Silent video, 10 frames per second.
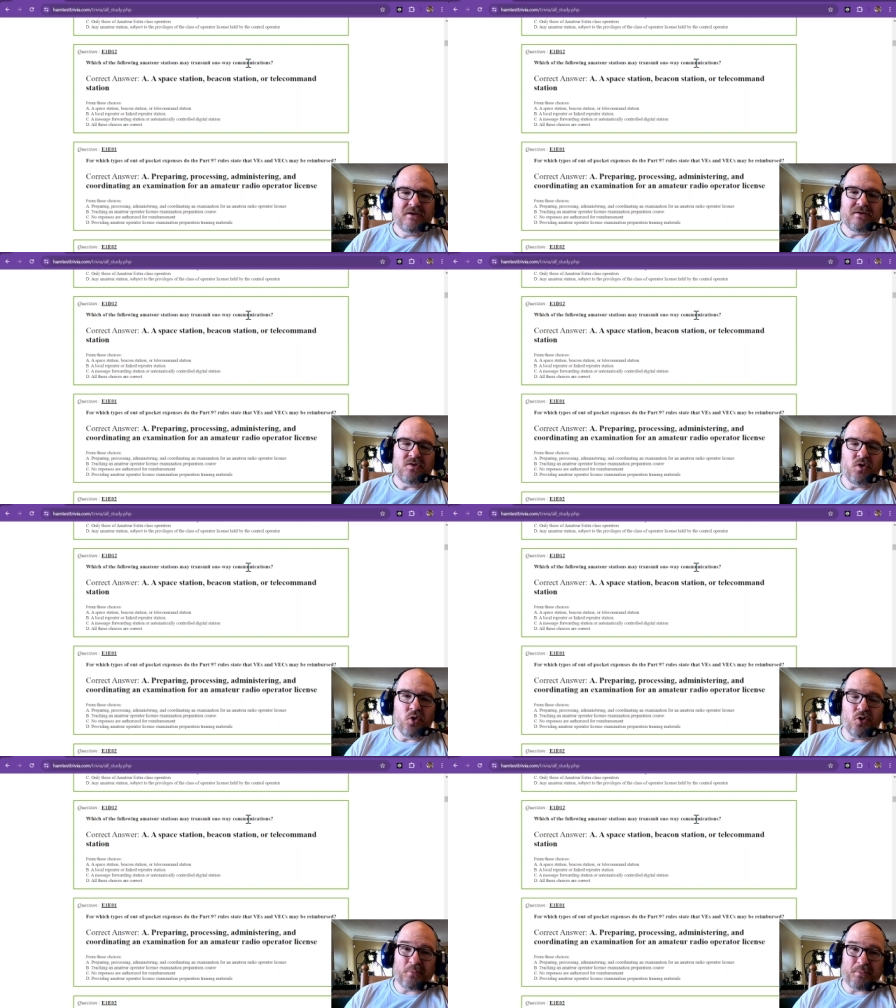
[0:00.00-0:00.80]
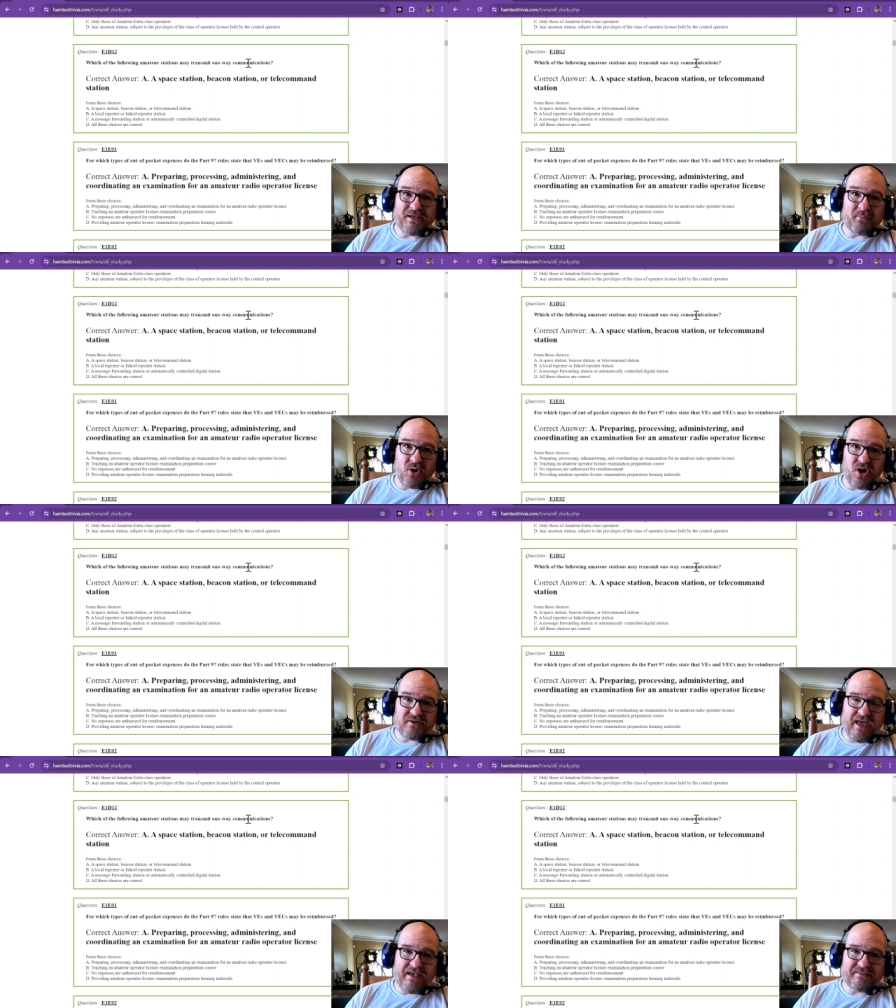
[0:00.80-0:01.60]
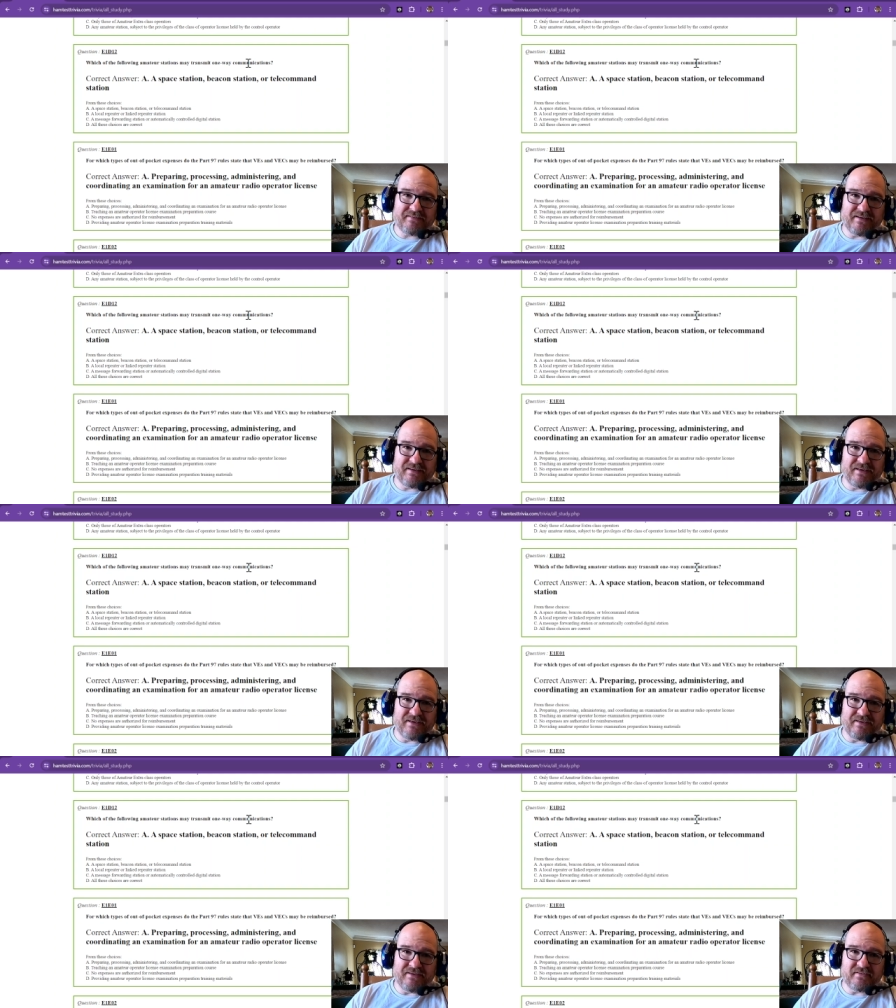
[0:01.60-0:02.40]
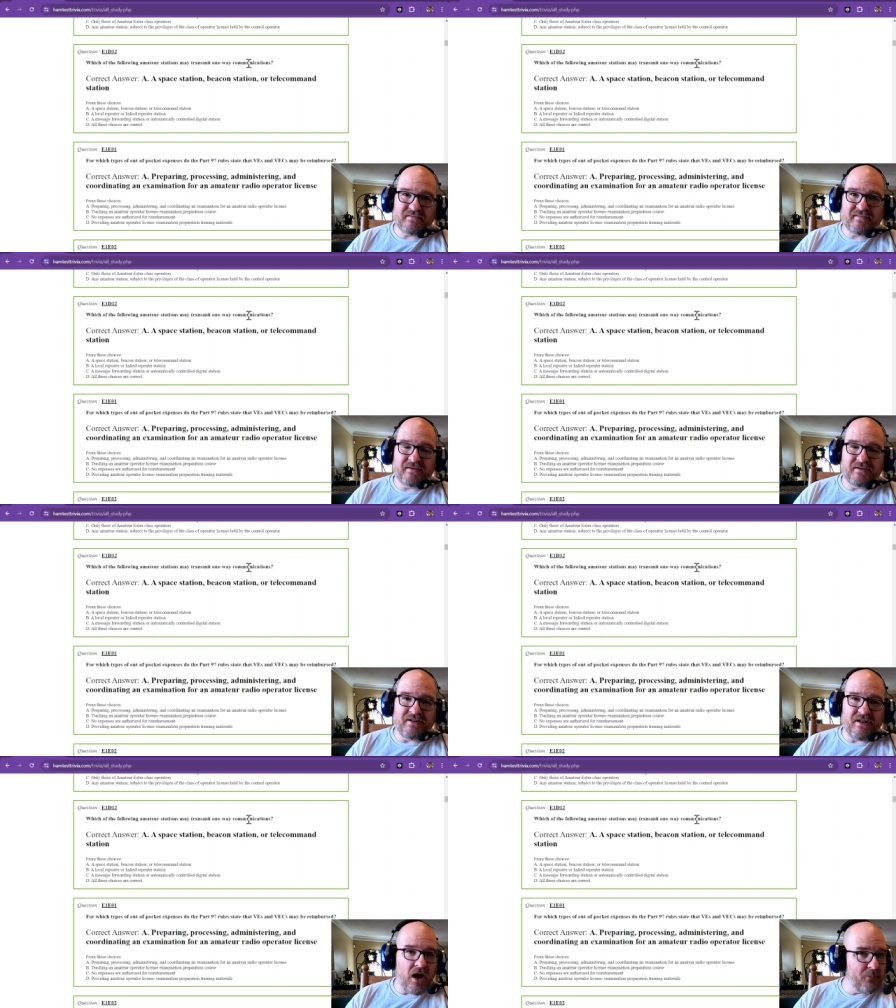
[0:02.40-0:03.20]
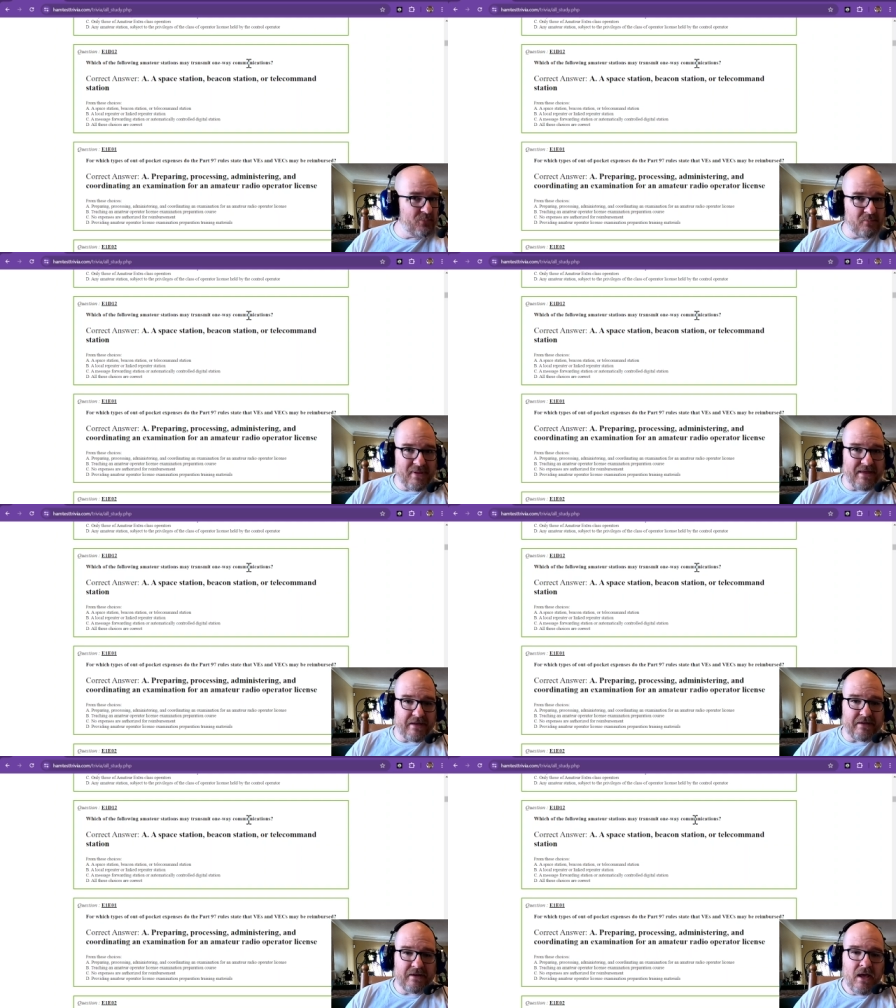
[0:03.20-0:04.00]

Normally, broadcasting is not permitted,